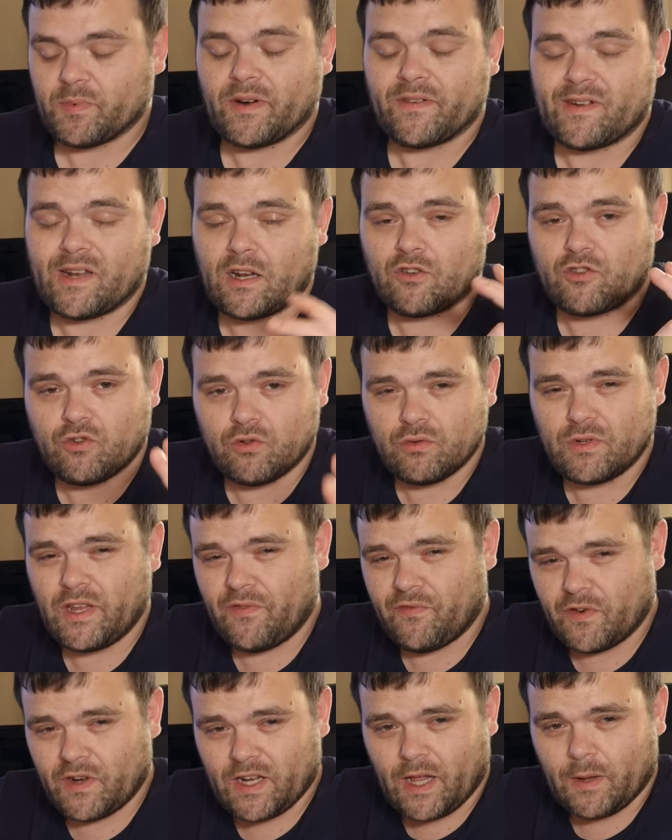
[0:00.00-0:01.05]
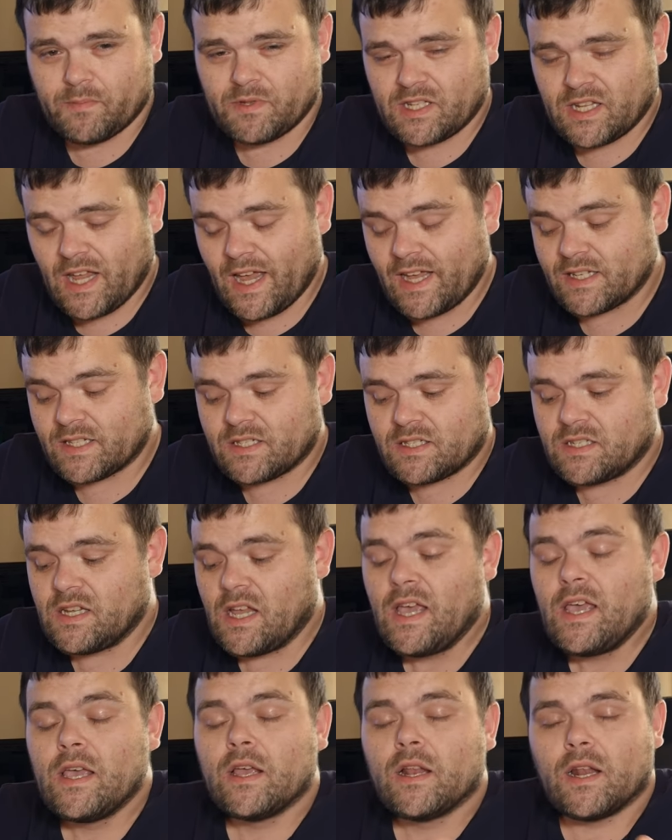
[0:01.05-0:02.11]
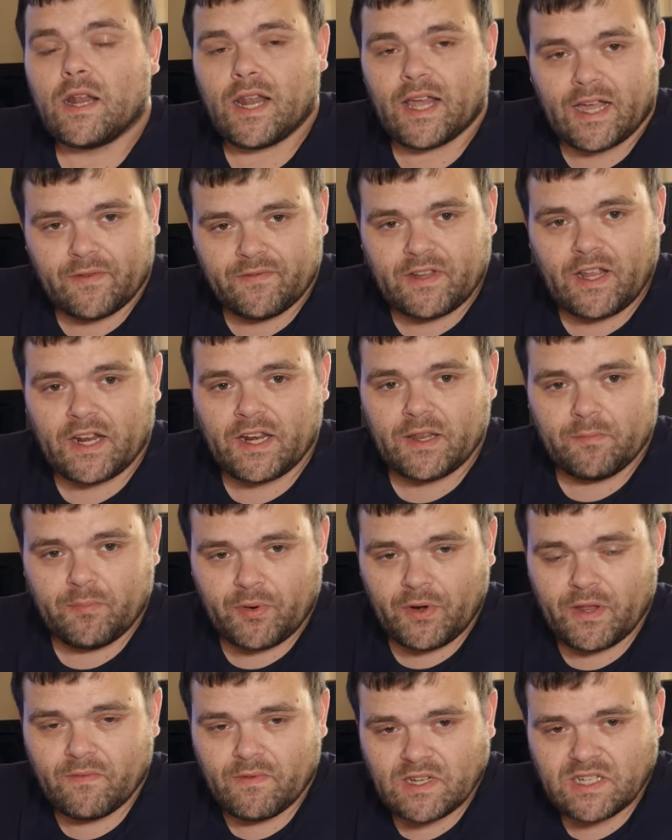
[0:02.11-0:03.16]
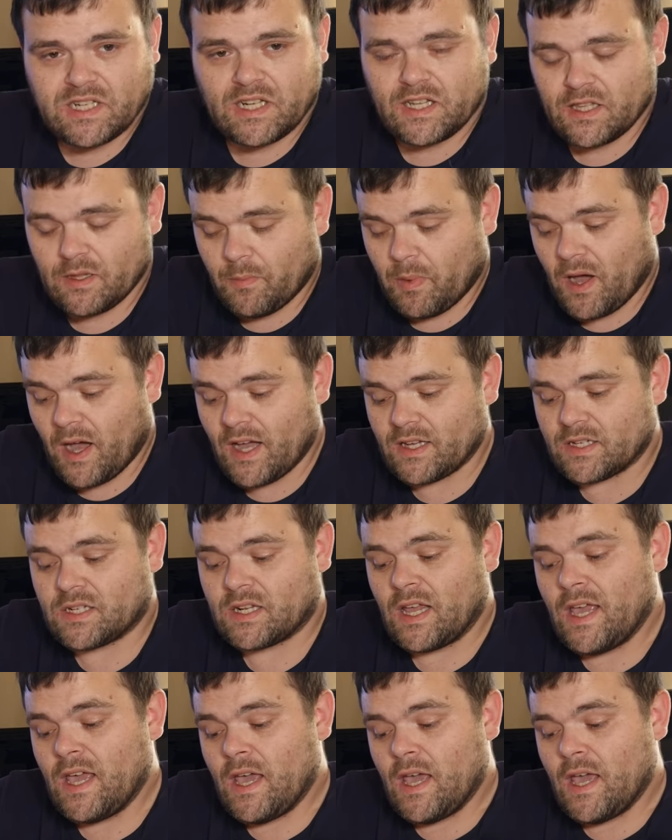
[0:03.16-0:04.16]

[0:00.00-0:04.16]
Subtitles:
But I've done two different types of tests, like I've done previously in the past.